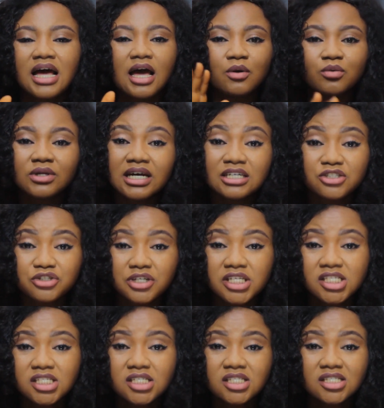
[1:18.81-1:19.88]
I will
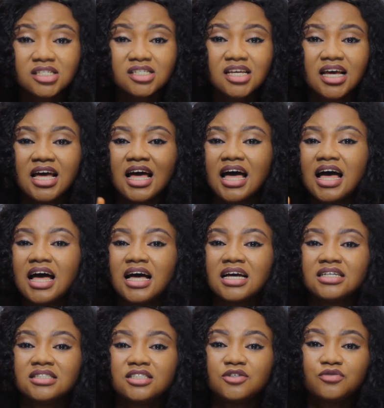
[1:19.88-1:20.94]
address it.
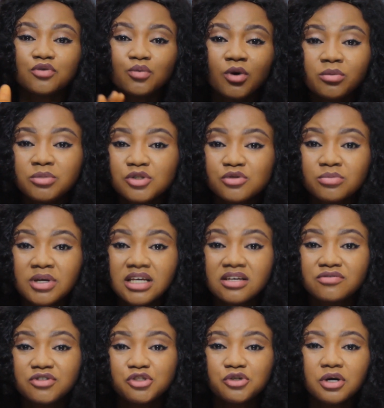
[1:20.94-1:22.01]
And if you want me to make a
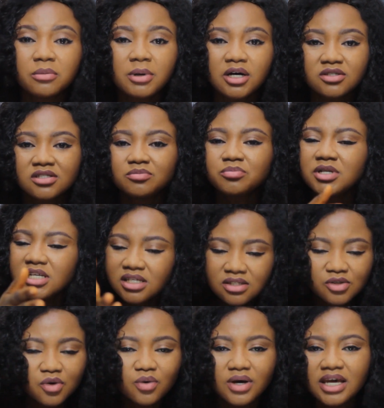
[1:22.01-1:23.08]
video about it, please
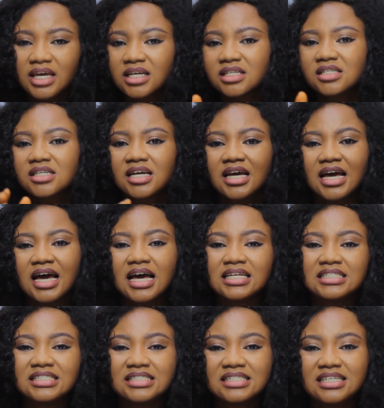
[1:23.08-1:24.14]
go ahead and
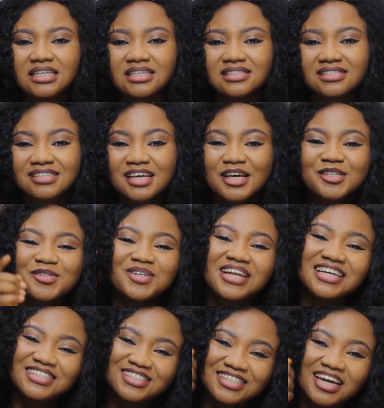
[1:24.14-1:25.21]
indicate. So
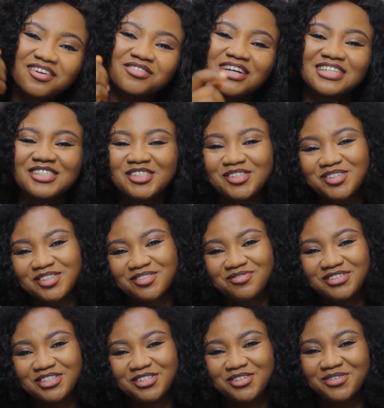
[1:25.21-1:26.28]
let's dive right into the
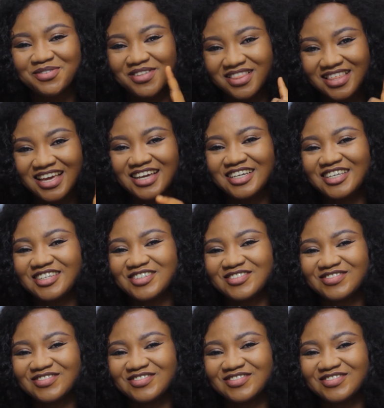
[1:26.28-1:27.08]
video. Thank you.